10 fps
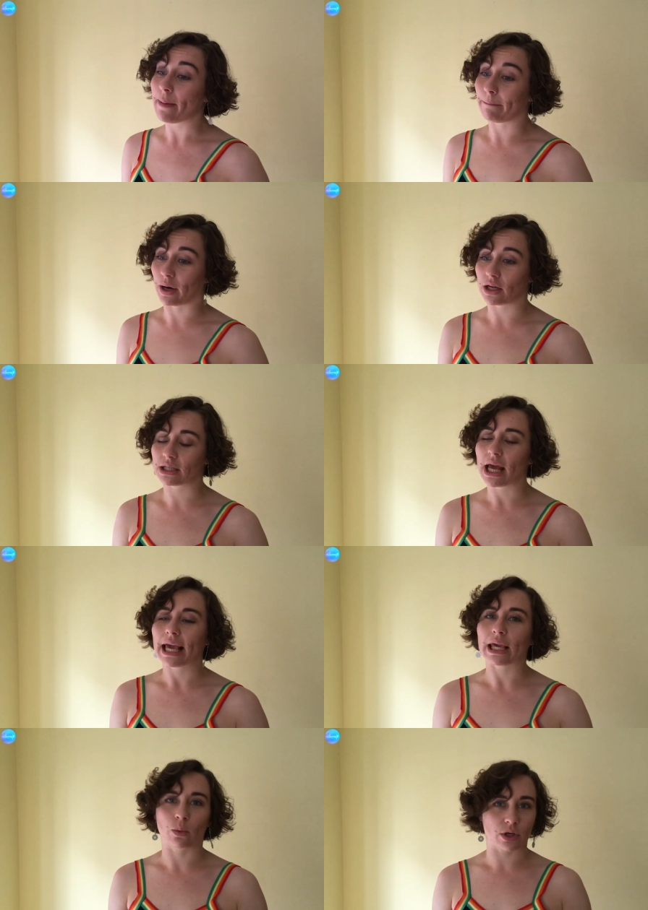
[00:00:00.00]
but
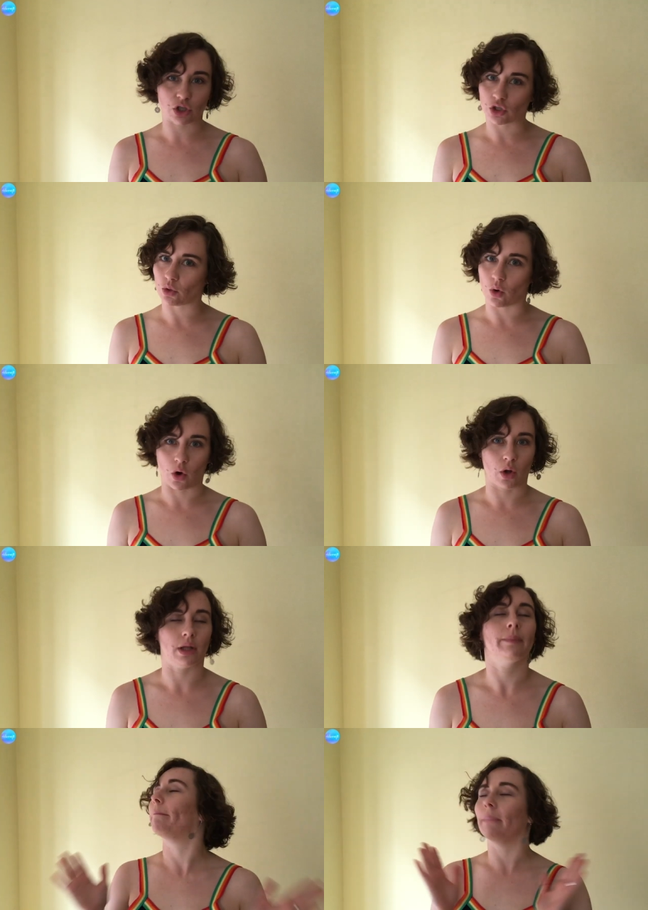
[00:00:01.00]
he wishes you
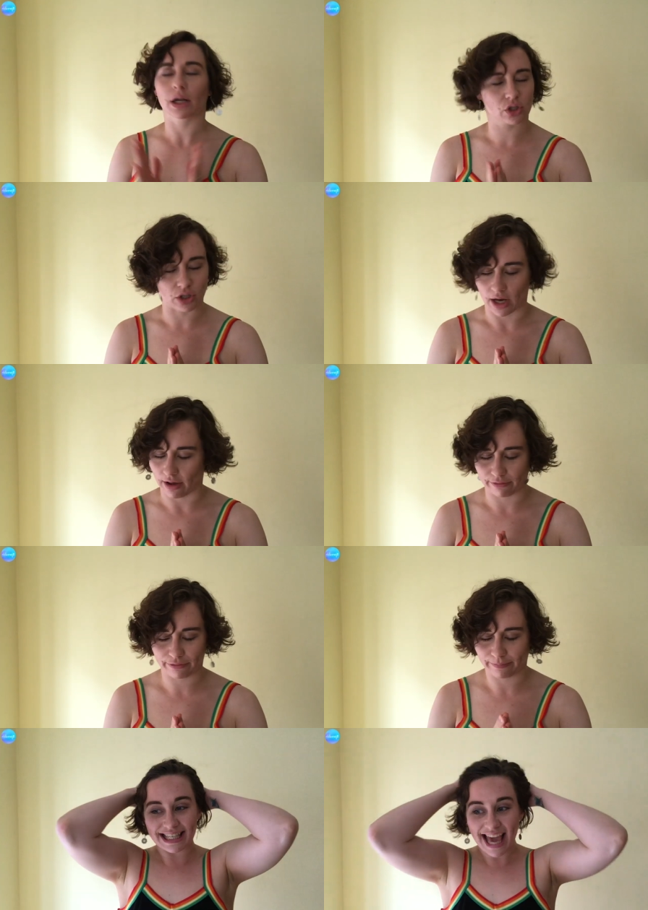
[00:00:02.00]
all much
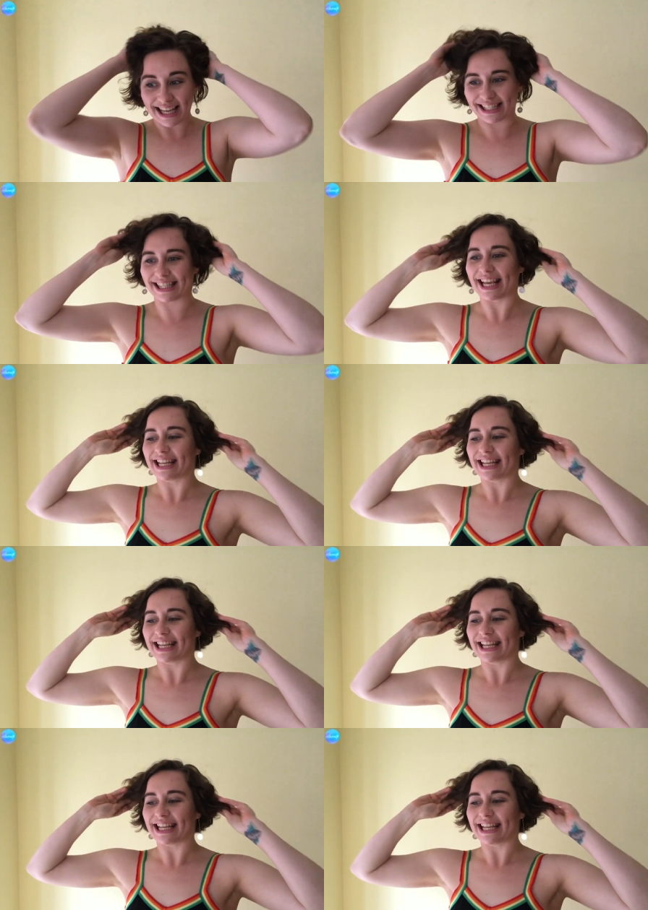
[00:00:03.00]
love. Yes,